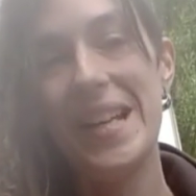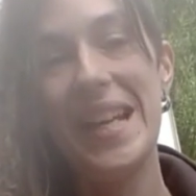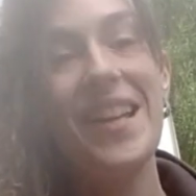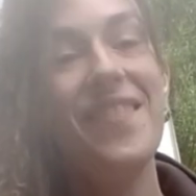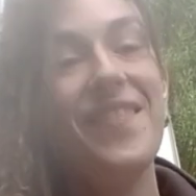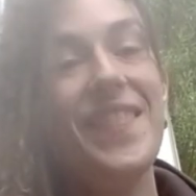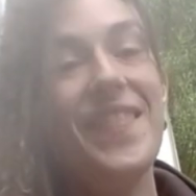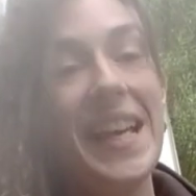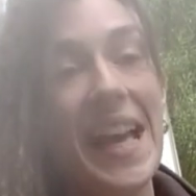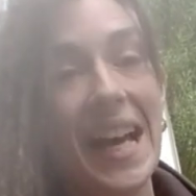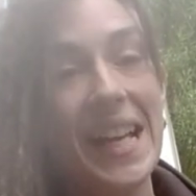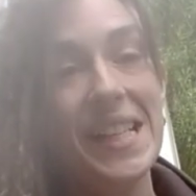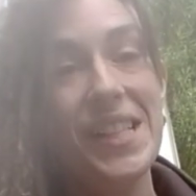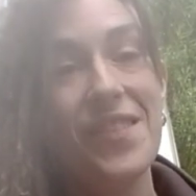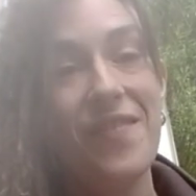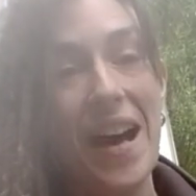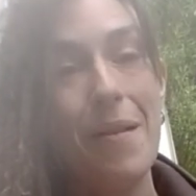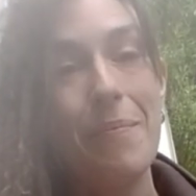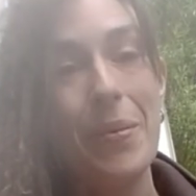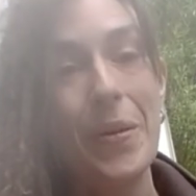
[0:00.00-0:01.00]
If you get to
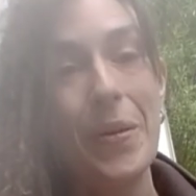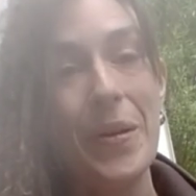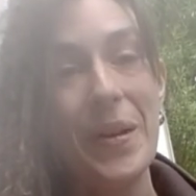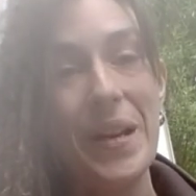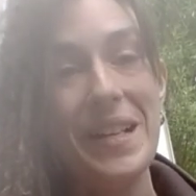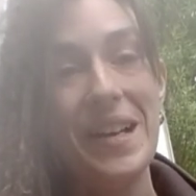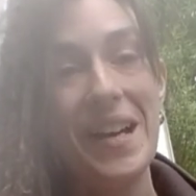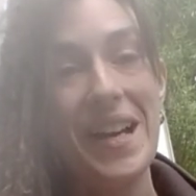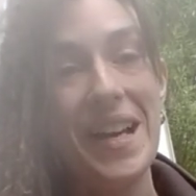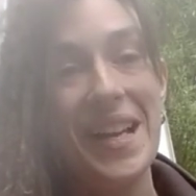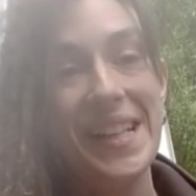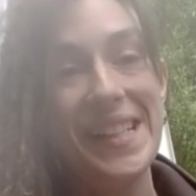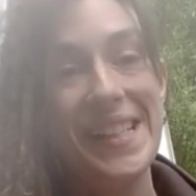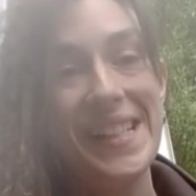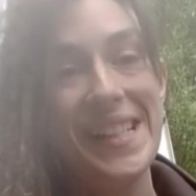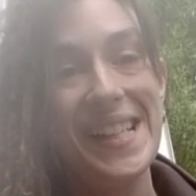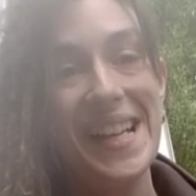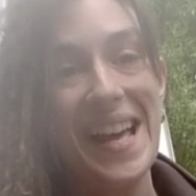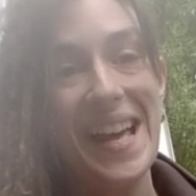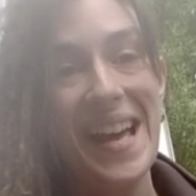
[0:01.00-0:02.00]
that point
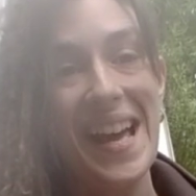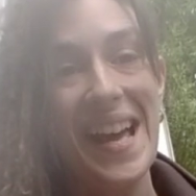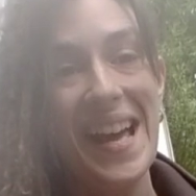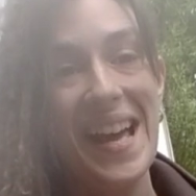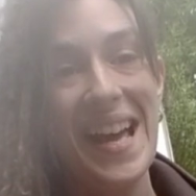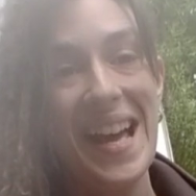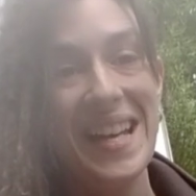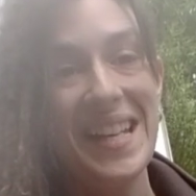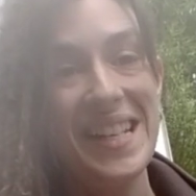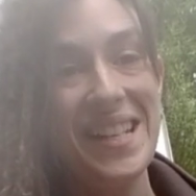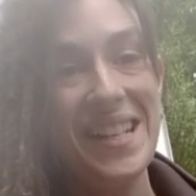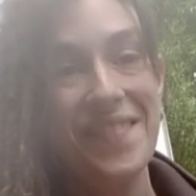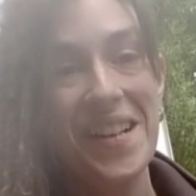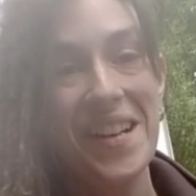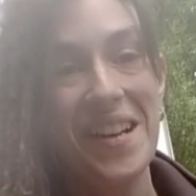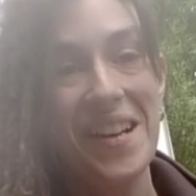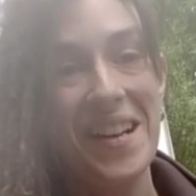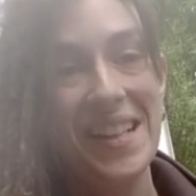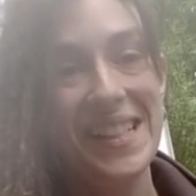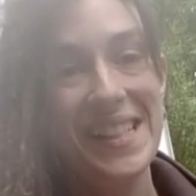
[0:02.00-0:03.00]
and you've
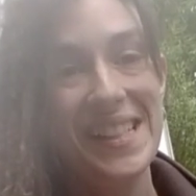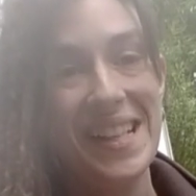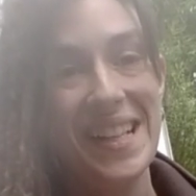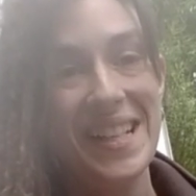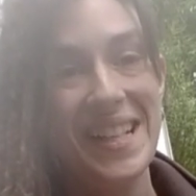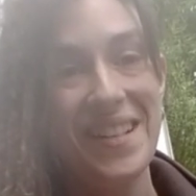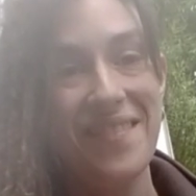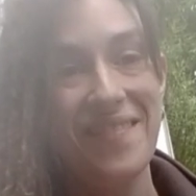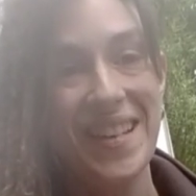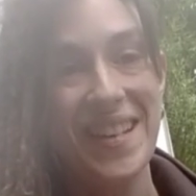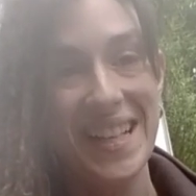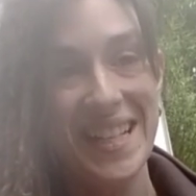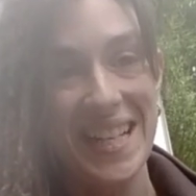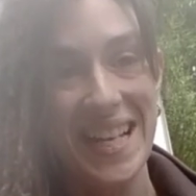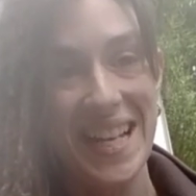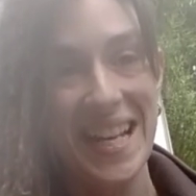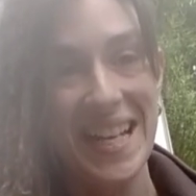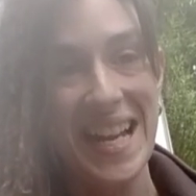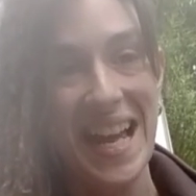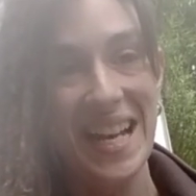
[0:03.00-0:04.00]
got an
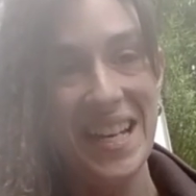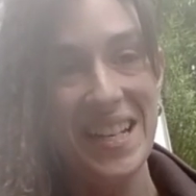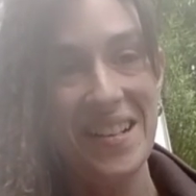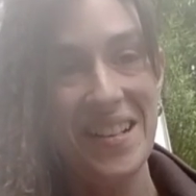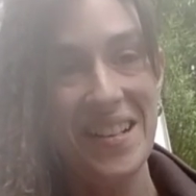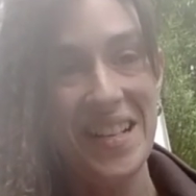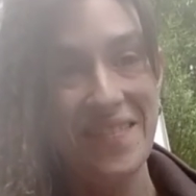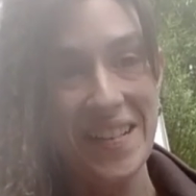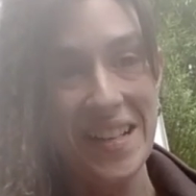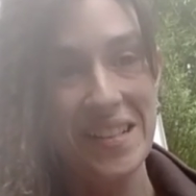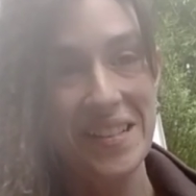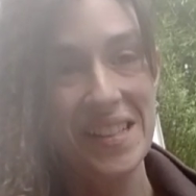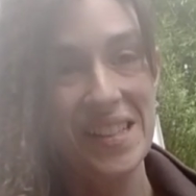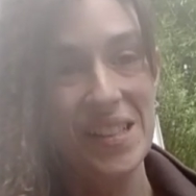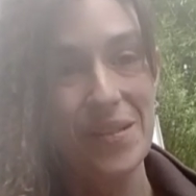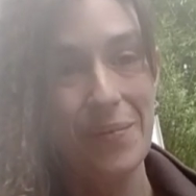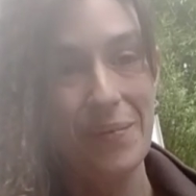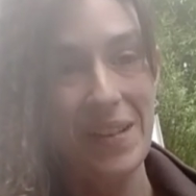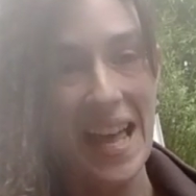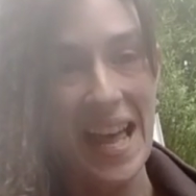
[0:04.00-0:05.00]
eviction and you're living on
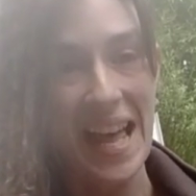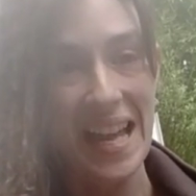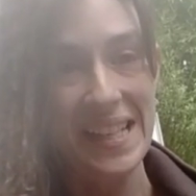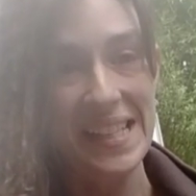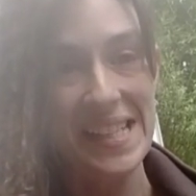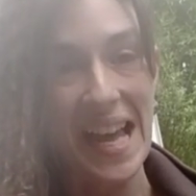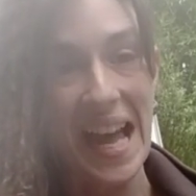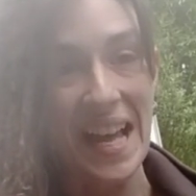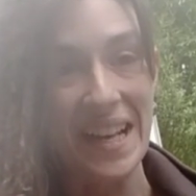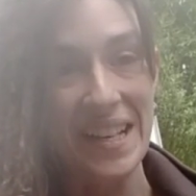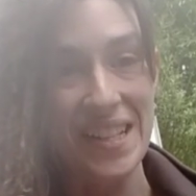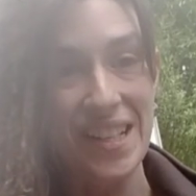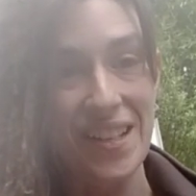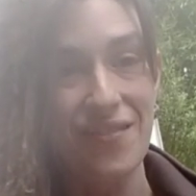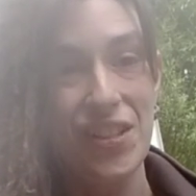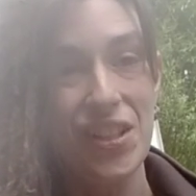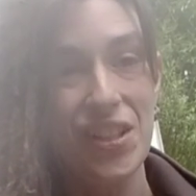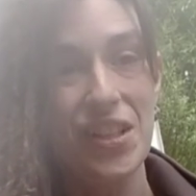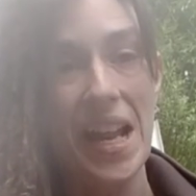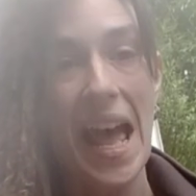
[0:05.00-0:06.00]
some land and you've
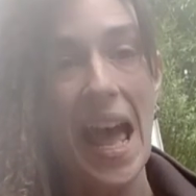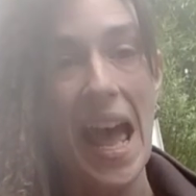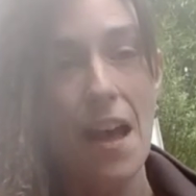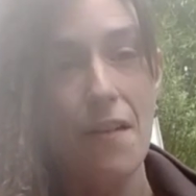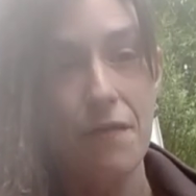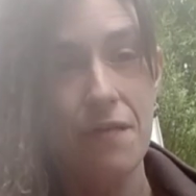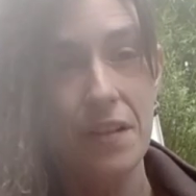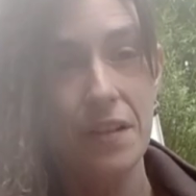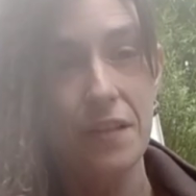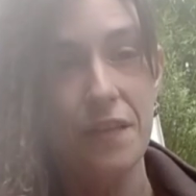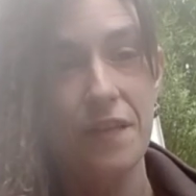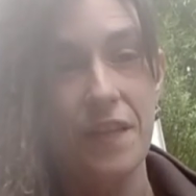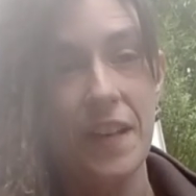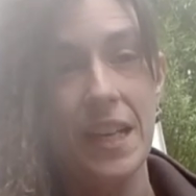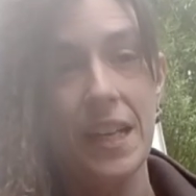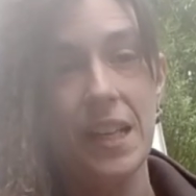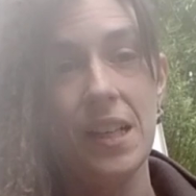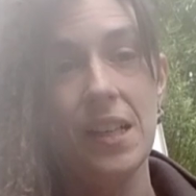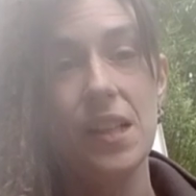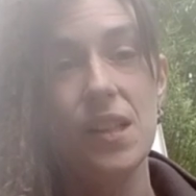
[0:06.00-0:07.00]
done
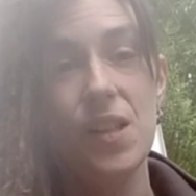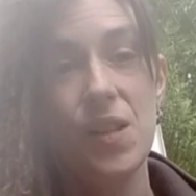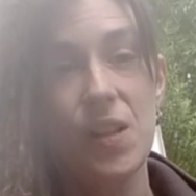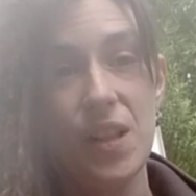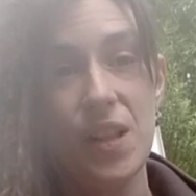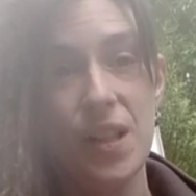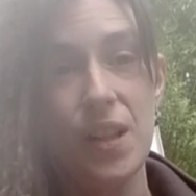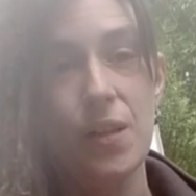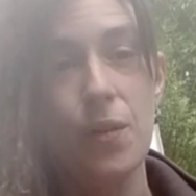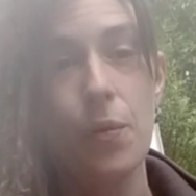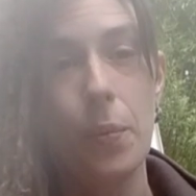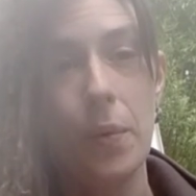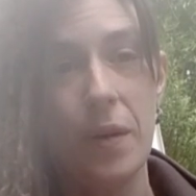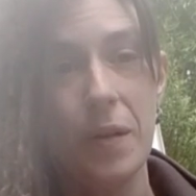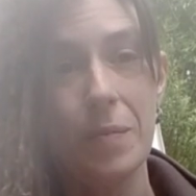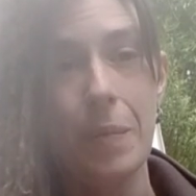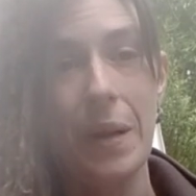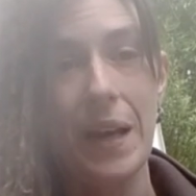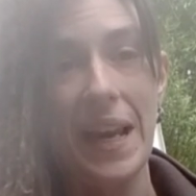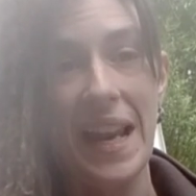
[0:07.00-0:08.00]
everything to
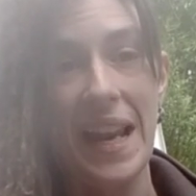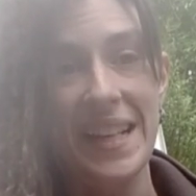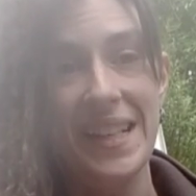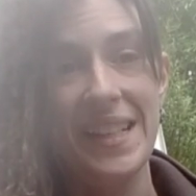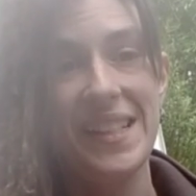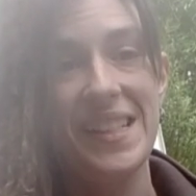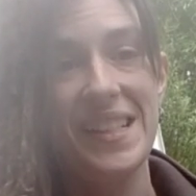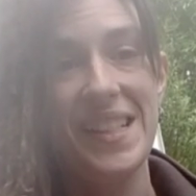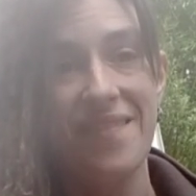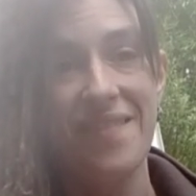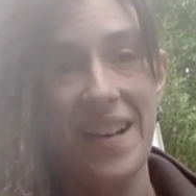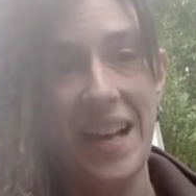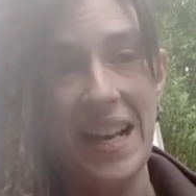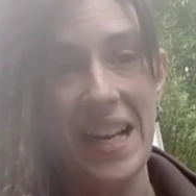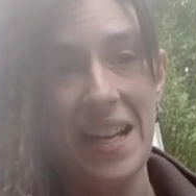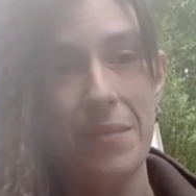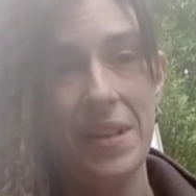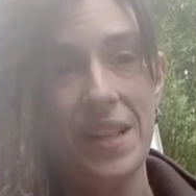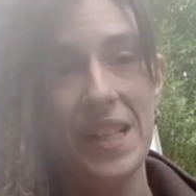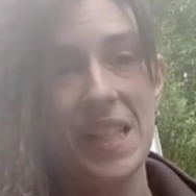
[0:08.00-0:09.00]
one planet's
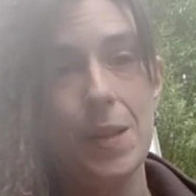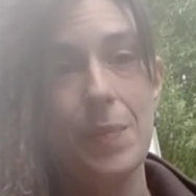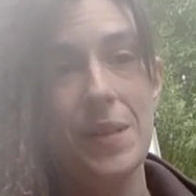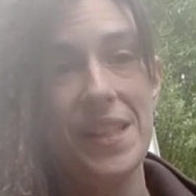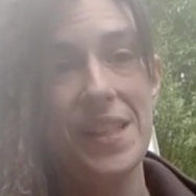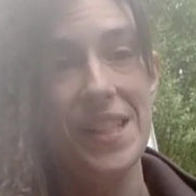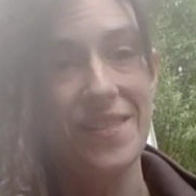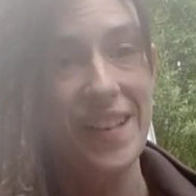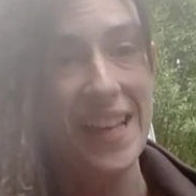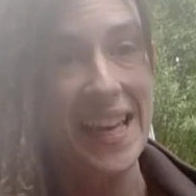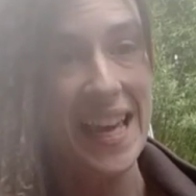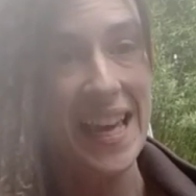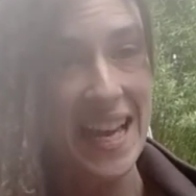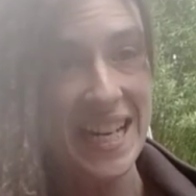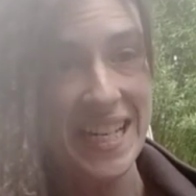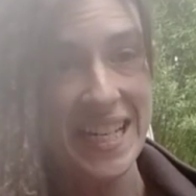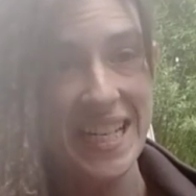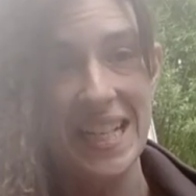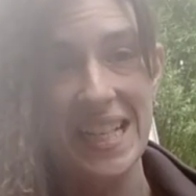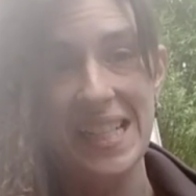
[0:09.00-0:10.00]
development
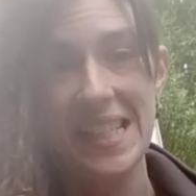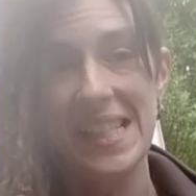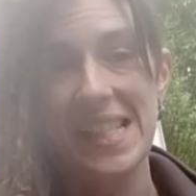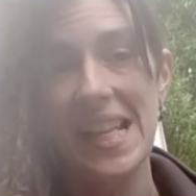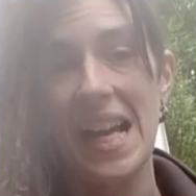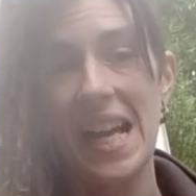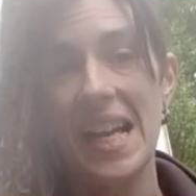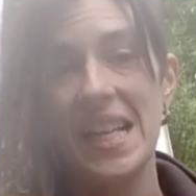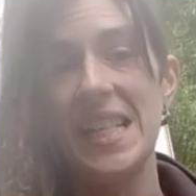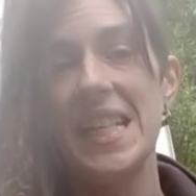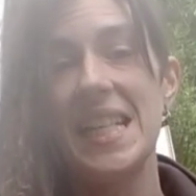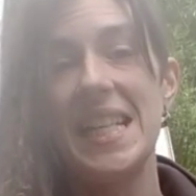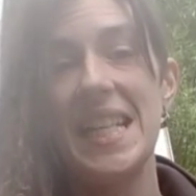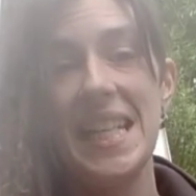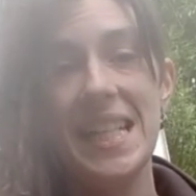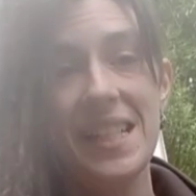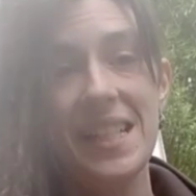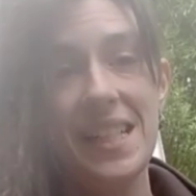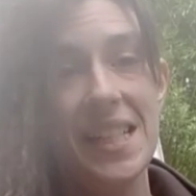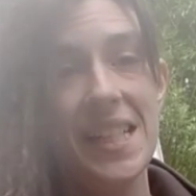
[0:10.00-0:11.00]
specifications and you can
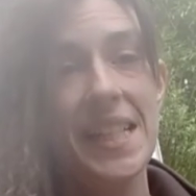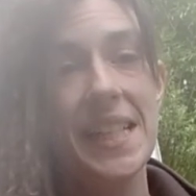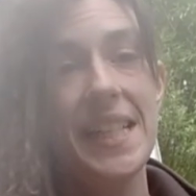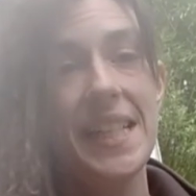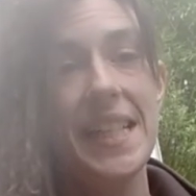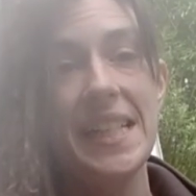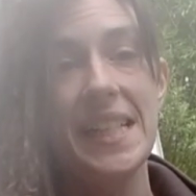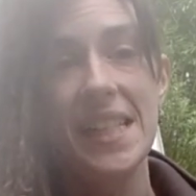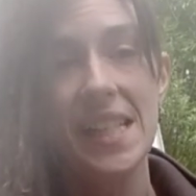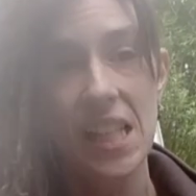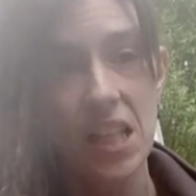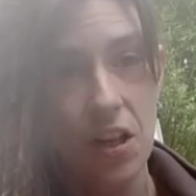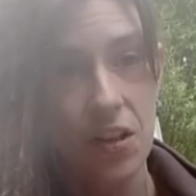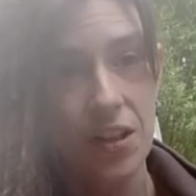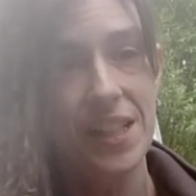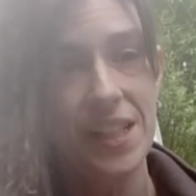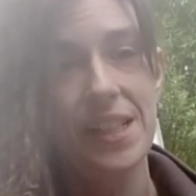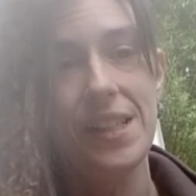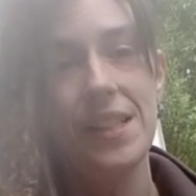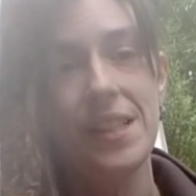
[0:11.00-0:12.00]
instantly
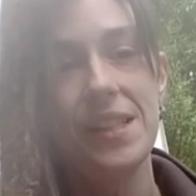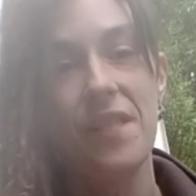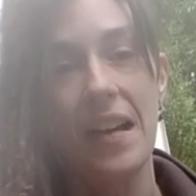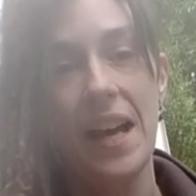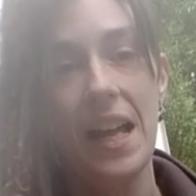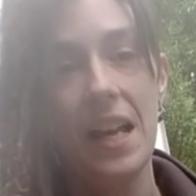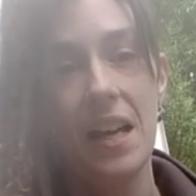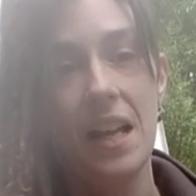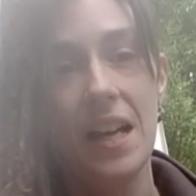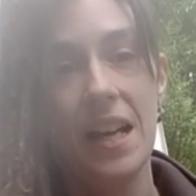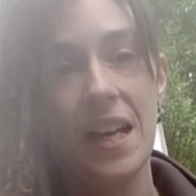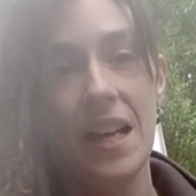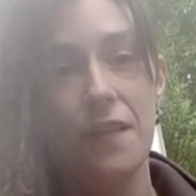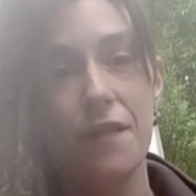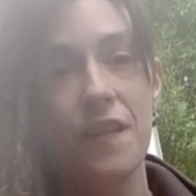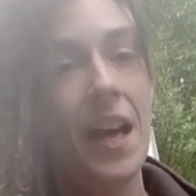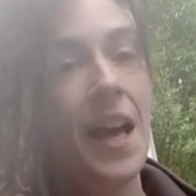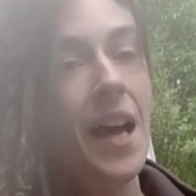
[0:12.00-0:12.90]
slot into that life,